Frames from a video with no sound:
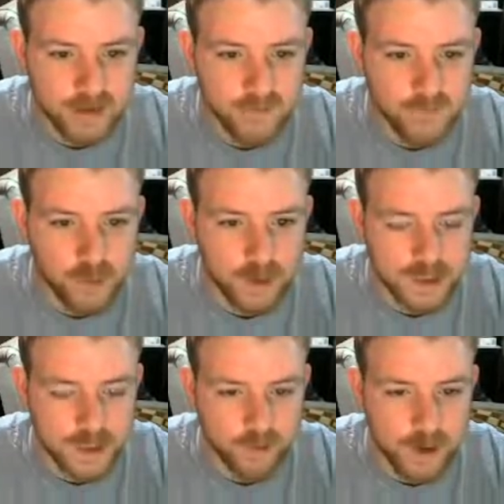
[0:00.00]

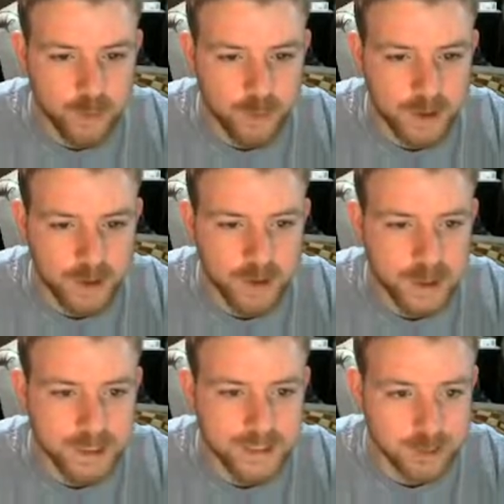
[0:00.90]
floors, like gray wood,
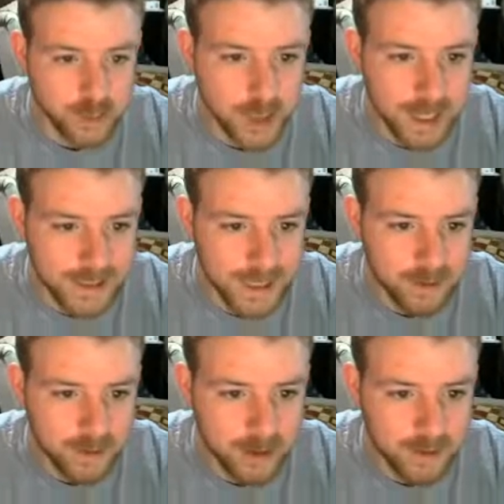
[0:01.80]
and I do like
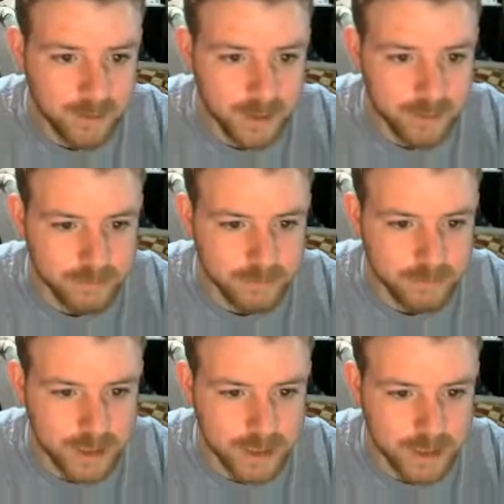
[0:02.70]
that look, but I was like,
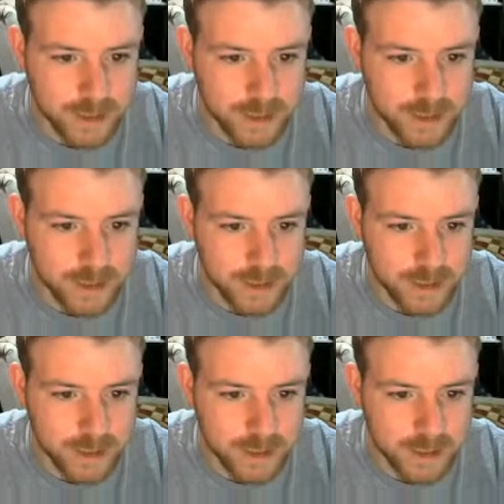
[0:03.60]
this actually looks
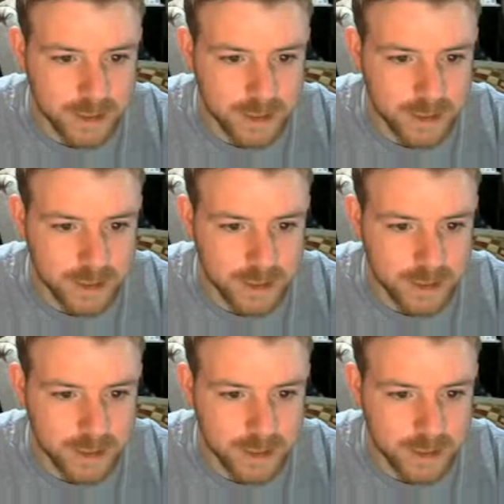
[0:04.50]
really nice.